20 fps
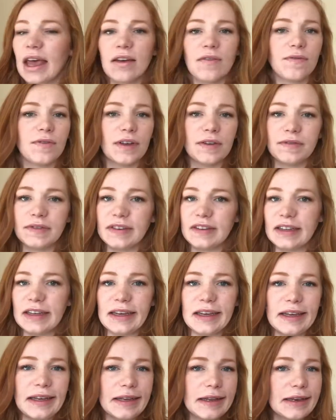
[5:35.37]

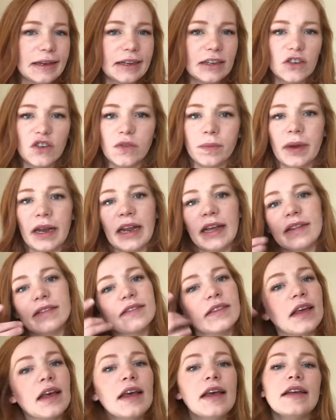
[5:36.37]
15-ish
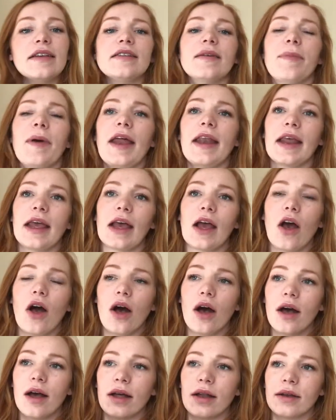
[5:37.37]
minutes, depending
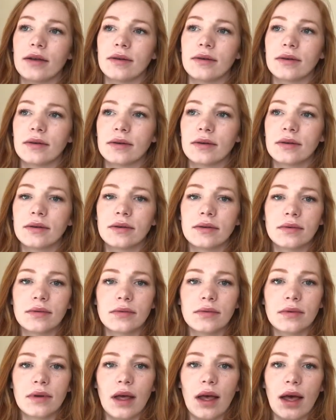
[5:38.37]
on
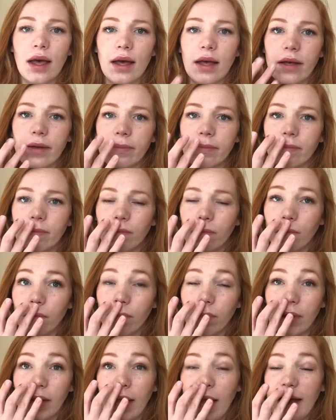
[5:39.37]

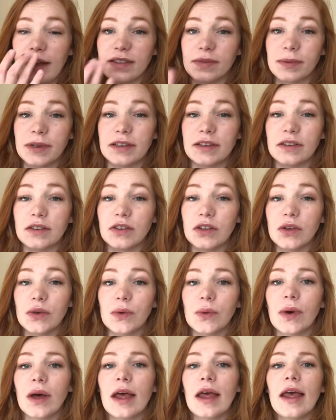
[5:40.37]
what it asked me to
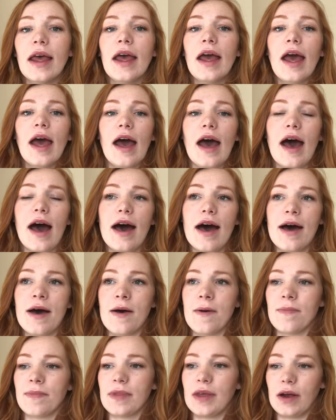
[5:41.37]
do.
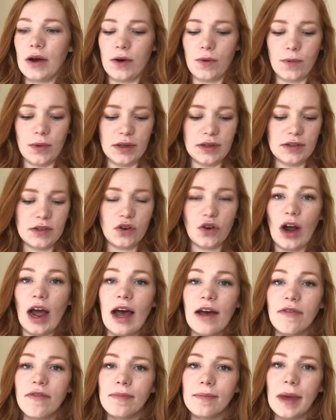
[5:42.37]
There was
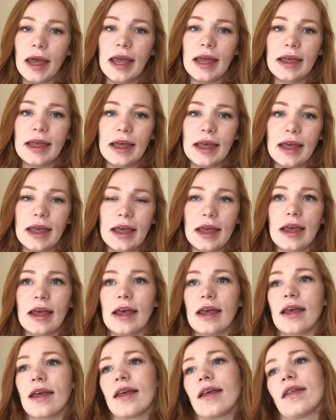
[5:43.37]
graph
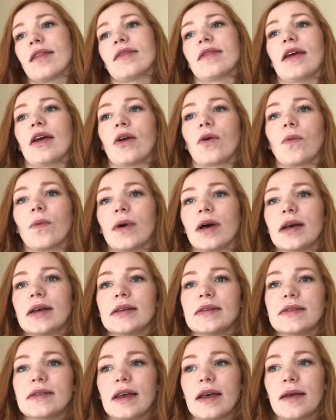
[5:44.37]
making, there
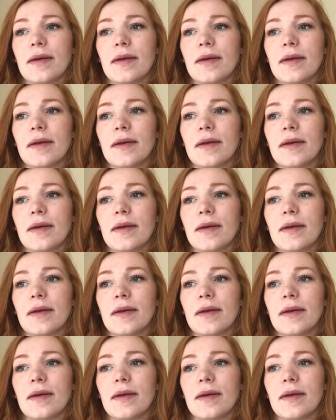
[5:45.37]
was